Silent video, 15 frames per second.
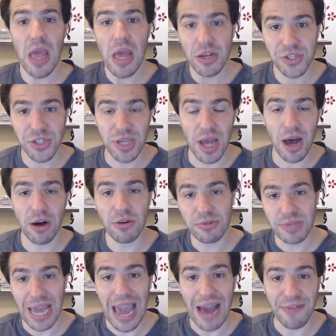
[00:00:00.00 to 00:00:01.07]
So
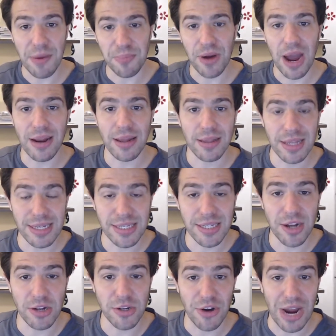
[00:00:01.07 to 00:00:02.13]
you have a product listed
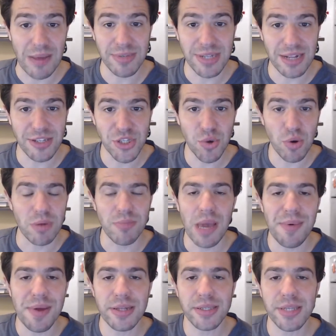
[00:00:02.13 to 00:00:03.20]
on your Amazon store.
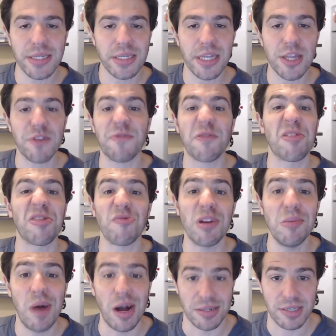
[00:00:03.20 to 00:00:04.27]
Maybe it's listed there for 3
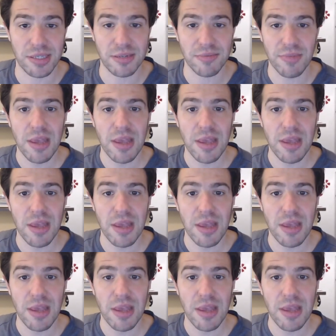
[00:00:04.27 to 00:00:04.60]
months.